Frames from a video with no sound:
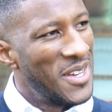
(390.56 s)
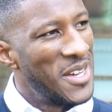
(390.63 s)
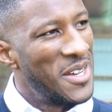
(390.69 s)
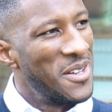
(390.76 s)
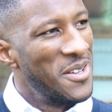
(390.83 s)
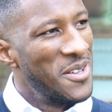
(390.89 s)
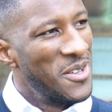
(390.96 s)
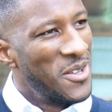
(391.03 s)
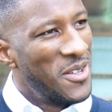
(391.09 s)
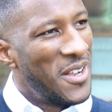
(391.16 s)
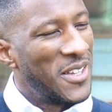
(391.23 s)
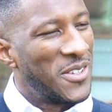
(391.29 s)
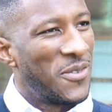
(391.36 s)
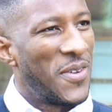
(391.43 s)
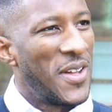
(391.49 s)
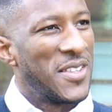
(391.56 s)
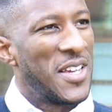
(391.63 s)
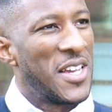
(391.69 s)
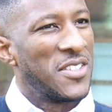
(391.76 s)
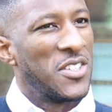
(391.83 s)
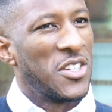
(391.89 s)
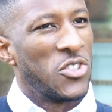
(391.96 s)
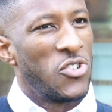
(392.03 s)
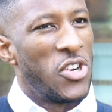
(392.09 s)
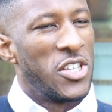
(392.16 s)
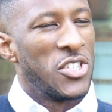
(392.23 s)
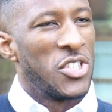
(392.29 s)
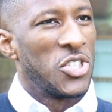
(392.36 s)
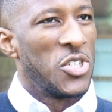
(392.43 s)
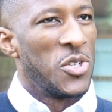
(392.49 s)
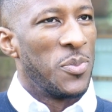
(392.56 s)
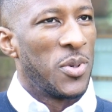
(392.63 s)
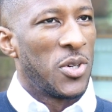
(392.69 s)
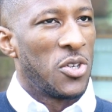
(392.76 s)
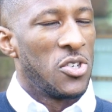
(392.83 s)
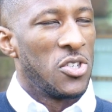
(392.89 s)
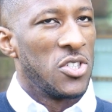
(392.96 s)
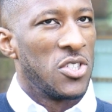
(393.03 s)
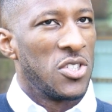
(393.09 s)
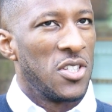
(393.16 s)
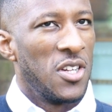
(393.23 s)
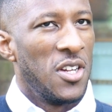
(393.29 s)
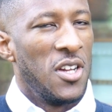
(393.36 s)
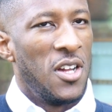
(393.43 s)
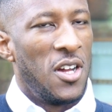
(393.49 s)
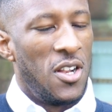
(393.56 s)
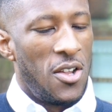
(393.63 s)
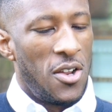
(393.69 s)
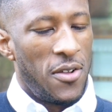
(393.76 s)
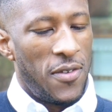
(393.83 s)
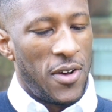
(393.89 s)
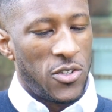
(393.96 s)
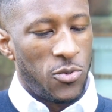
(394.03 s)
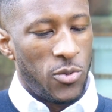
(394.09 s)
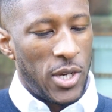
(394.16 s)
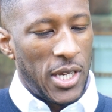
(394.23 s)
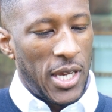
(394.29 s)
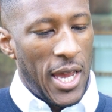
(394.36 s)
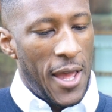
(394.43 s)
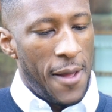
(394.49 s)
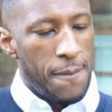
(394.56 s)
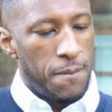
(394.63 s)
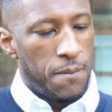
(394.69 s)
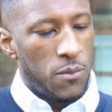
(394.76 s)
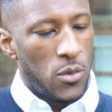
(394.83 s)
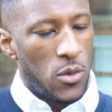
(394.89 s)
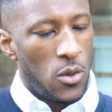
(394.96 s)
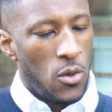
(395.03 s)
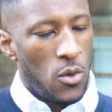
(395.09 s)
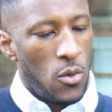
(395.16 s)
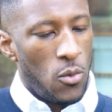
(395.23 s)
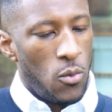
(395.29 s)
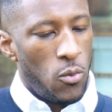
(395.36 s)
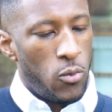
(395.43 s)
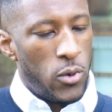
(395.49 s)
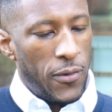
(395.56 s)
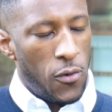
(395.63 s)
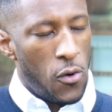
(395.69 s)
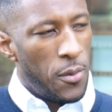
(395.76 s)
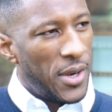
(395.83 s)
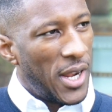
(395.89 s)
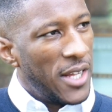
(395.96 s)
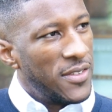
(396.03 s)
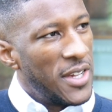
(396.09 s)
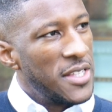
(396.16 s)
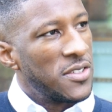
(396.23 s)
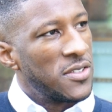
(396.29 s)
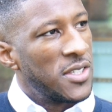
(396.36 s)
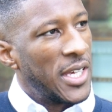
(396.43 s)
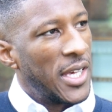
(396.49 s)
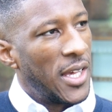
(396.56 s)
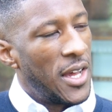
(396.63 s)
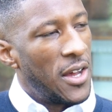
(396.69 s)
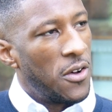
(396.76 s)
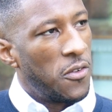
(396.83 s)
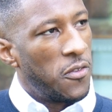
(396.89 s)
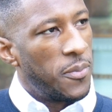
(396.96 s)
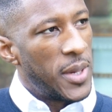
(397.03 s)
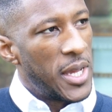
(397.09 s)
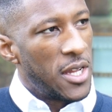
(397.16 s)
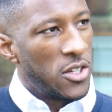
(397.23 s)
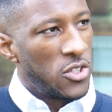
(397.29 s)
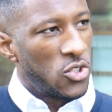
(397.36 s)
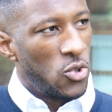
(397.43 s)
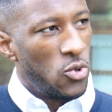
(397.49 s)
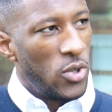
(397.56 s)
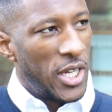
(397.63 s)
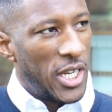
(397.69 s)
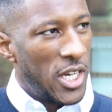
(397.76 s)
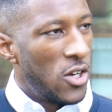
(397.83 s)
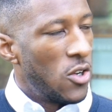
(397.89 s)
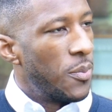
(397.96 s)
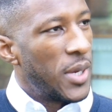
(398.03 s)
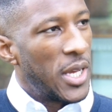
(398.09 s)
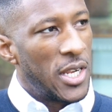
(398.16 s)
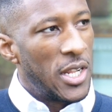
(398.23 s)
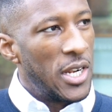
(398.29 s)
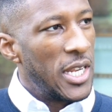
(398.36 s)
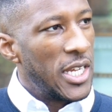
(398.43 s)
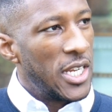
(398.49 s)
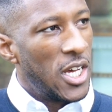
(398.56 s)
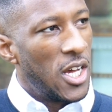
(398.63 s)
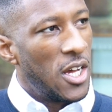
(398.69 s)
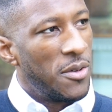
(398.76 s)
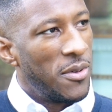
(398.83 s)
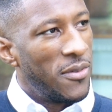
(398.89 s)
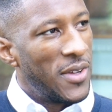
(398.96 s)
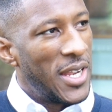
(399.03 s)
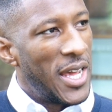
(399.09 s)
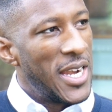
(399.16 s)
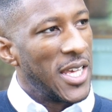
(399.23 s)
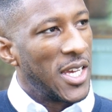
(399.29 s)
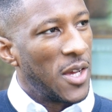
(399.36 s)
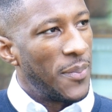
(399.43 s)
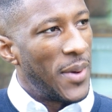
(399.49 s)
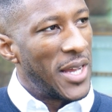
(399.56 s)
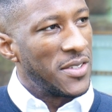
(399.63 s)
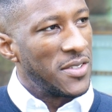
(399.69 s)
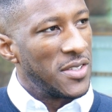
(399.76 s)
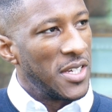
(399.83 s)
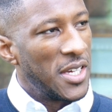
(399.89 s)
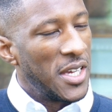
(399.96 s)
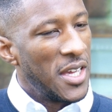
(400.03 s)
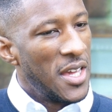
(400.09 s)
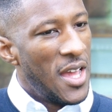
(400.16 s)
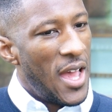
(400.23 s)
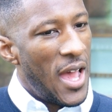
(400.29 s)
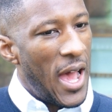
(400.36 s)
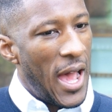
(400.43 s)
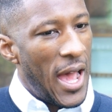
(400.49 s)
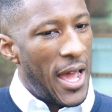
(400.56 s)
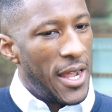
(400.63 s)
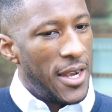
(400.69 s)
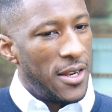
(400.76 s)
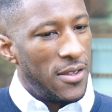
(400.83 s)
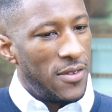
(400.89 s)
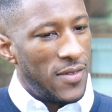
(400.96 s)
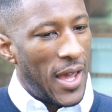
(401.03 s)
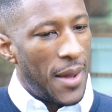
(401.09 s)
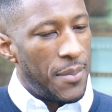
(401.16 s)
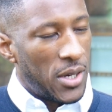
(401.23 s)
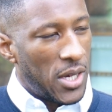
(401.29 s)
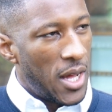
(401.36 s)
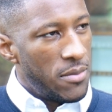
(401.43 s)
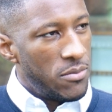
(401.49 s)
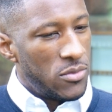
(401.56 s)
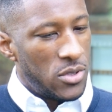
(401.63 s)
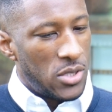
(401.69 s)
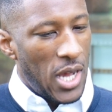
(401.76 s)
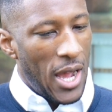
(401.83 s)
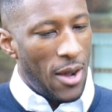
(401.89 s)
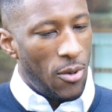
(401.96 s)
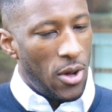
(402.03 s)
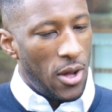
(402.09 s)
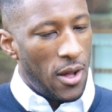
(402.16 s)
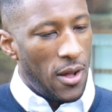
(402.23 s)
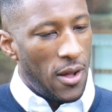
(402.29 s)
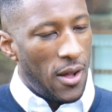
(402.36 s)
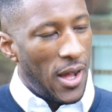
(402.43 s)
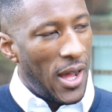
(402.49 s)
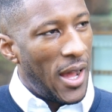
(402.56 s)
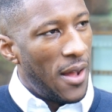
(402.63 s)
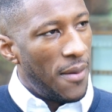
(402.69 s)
Yeah, that's a fantastic transition, because a lot of us, we form an identity of being a school leader or being a leader within any capacity, and that becomes our